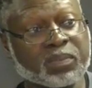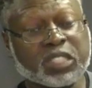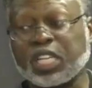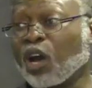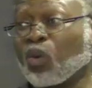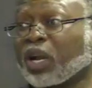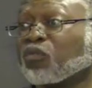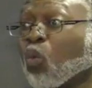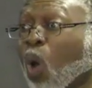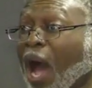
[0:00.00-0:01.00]
It's not one
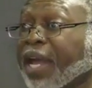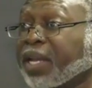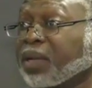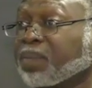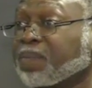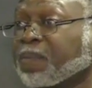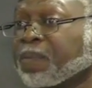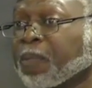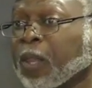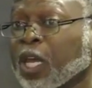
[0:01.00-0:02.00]
of whining.
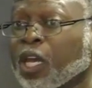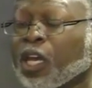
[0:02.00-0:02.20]
Amen.